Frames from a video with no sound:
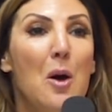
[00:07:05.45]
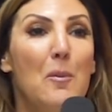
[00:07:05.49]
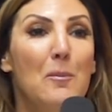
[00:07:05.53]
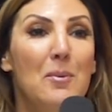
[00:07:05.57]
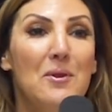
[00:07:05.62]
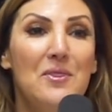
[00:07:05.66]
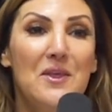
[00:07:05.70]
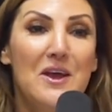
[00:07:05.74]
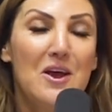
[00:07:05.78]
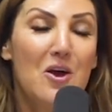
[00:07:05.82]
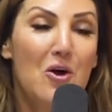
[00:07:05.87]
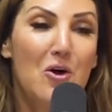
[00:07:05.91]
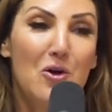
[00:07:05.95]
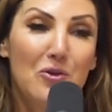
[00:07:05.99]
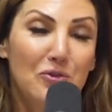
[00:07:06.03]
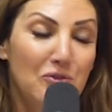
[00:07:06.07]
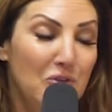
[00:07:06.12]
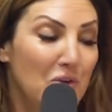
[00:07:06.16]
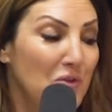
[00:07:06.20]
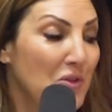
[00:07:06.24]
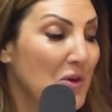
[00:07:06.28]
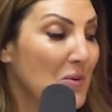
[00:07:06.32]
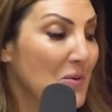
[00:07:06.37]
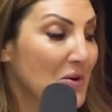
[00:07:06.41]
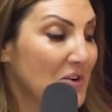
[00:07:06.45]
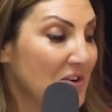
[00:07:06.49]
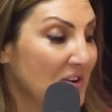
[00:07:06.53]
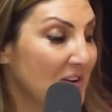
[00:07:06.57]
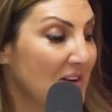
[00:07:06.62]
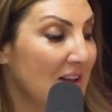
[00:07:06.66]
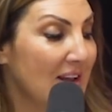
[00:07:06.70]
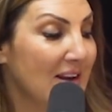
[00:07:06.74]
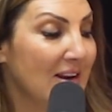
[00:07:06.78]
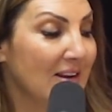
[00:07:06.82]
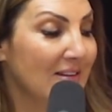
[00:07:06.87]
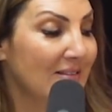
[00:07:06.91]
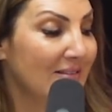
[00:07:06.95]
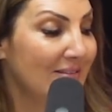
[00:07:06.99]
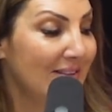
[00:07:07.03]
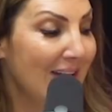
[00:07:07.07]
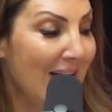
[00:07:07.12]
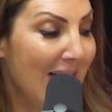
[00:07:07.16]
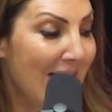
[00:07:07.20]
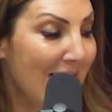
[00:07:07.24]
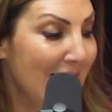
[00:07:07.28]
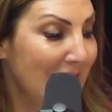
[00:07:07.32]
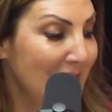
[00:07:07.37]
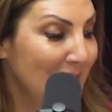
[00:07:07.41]
But they went to like a
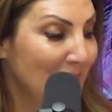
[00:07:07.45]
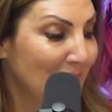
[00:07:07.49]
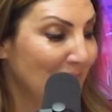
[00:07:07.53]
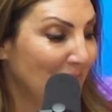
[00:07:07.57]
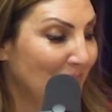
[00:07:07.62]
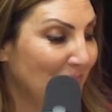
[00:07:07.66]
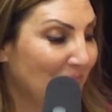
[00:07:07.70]
sad